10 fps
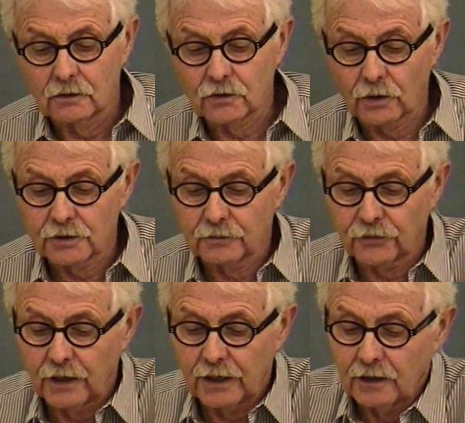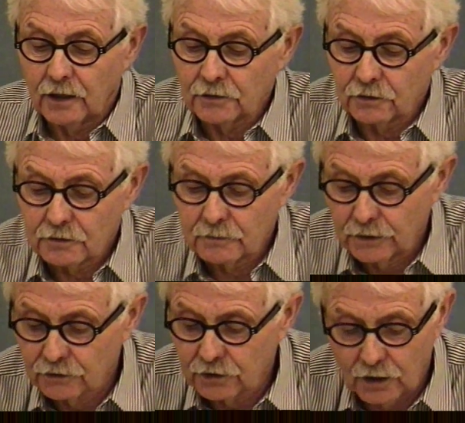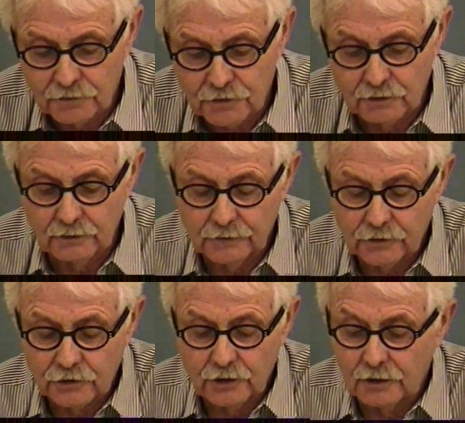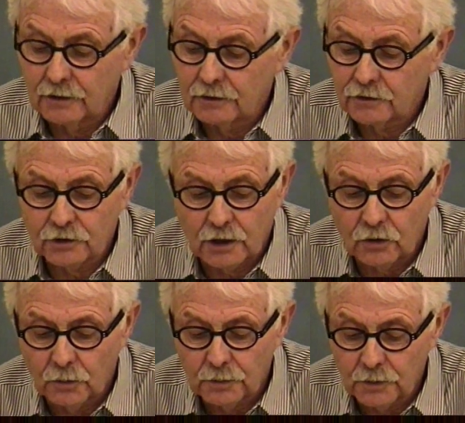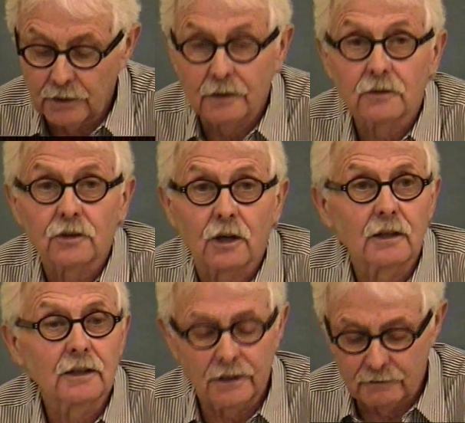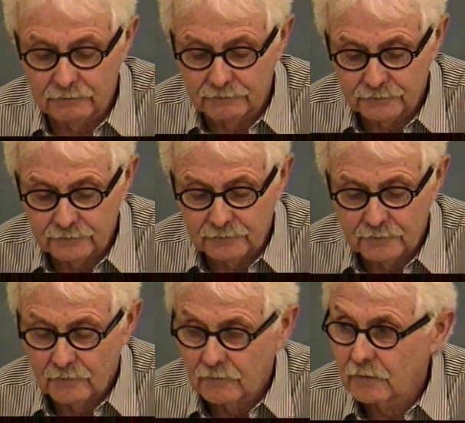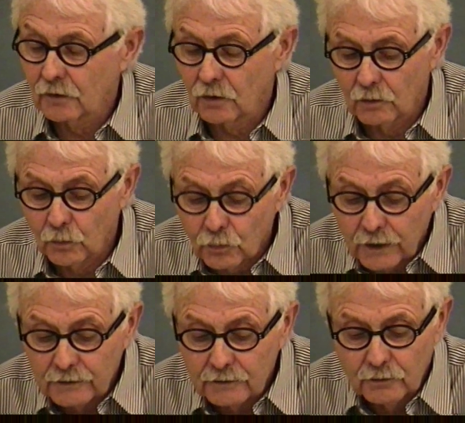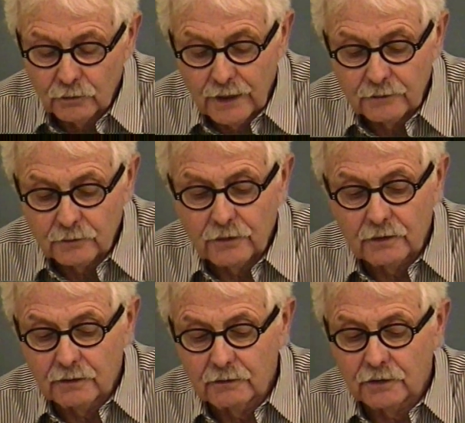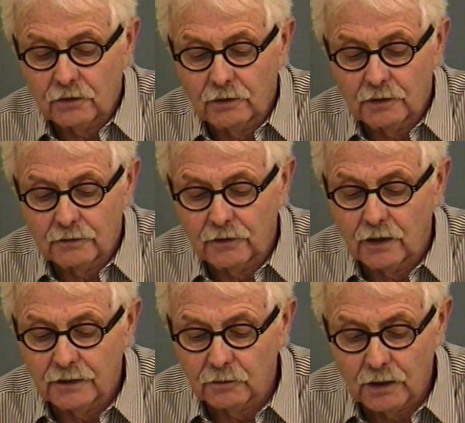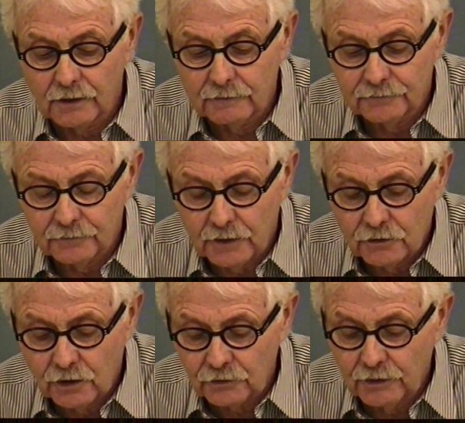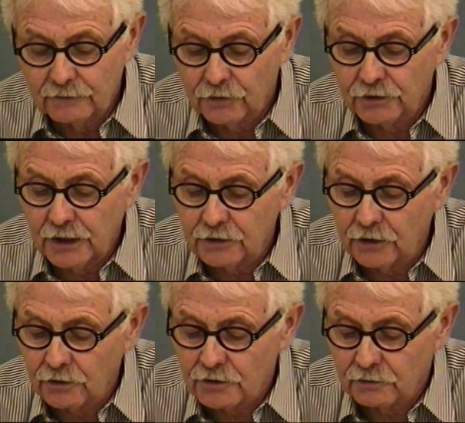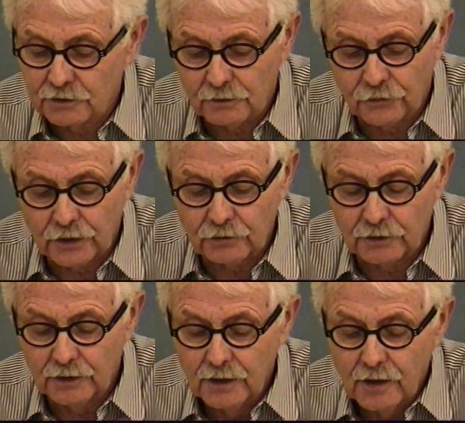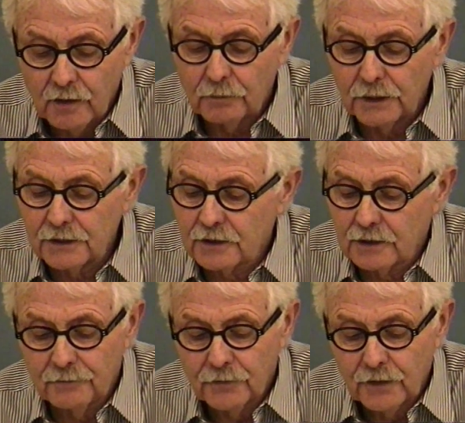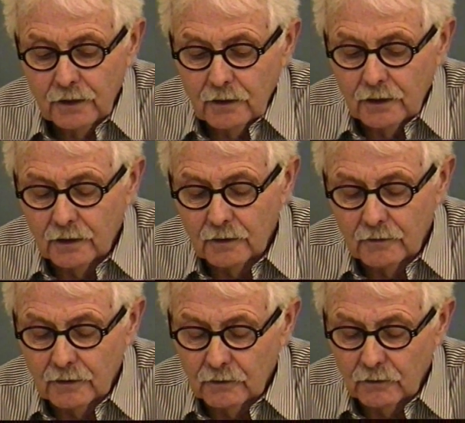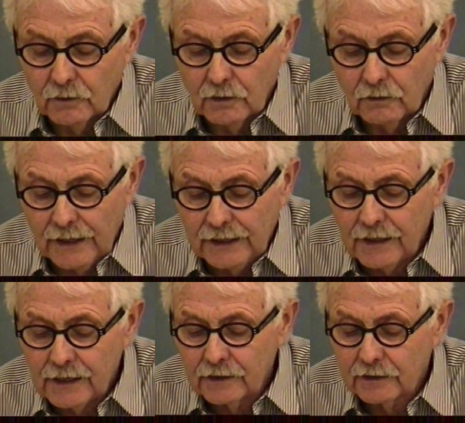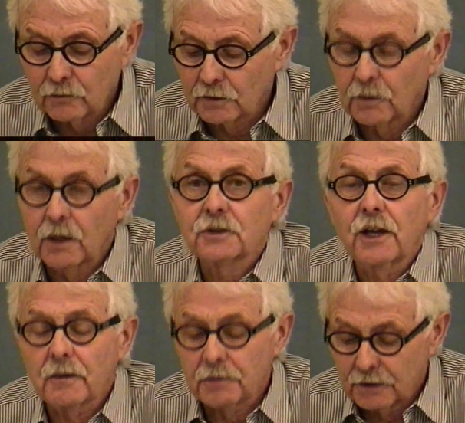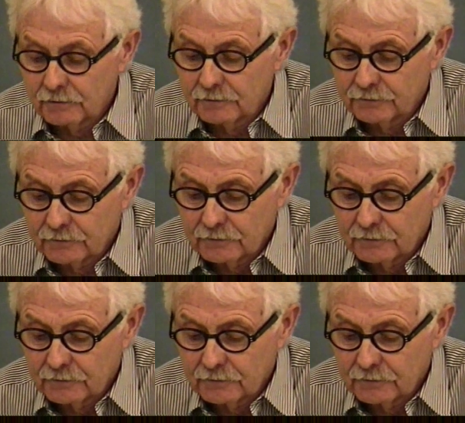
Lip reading: George and Frank Aldos, Bill Thompson, Chuck Copeland, and Chuck Cunningham. They all ran with the Victoria Flying Y. Chuck ran for 10 years and was a frequent BC 880 and 1 mile champion.